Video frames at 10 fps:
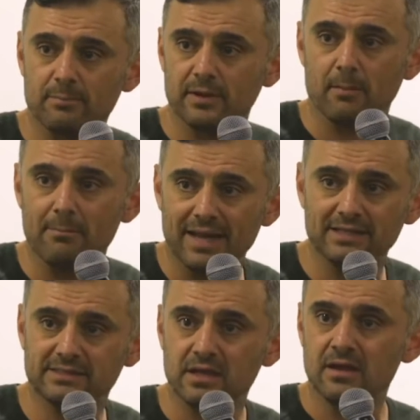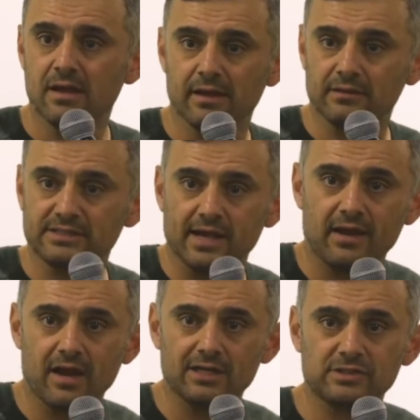up and on meds and at the
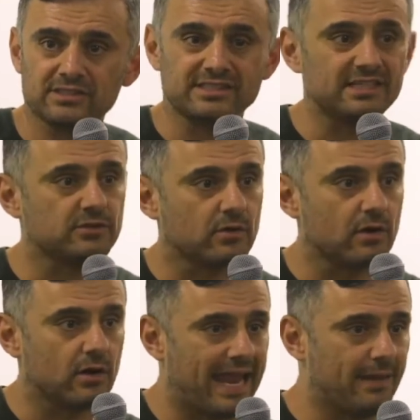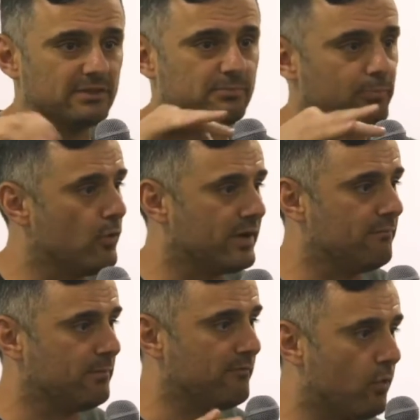psychiatrist because his game is
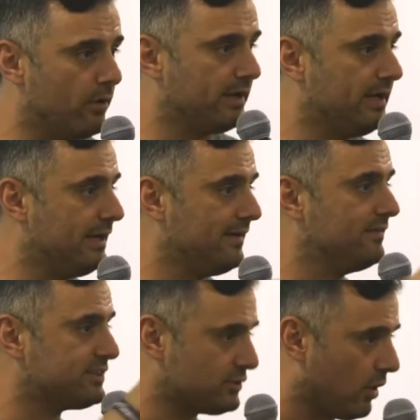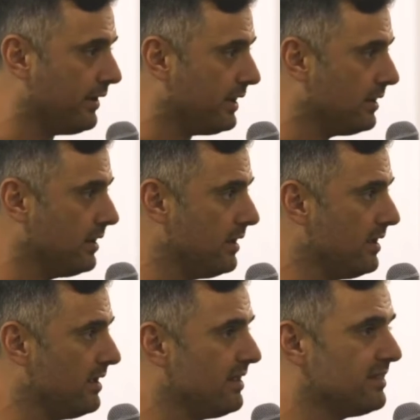broken before he even started.
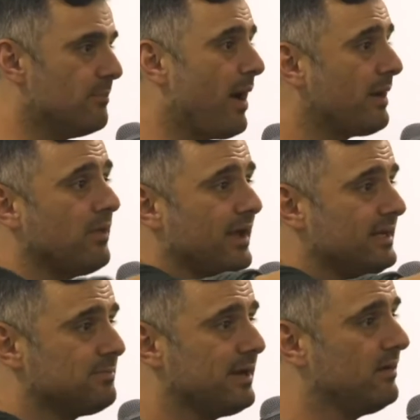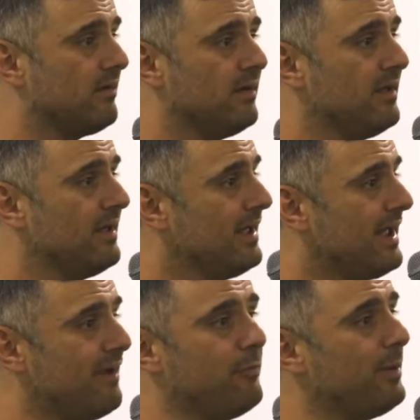The bottom line is, my dear,
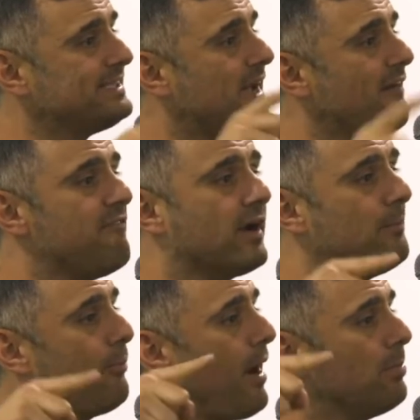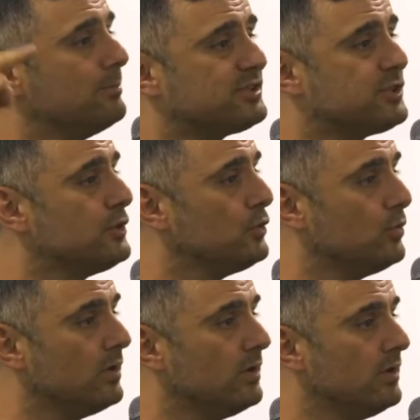everybody's got fucking problems
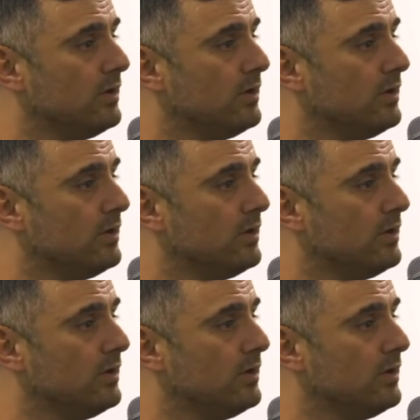too.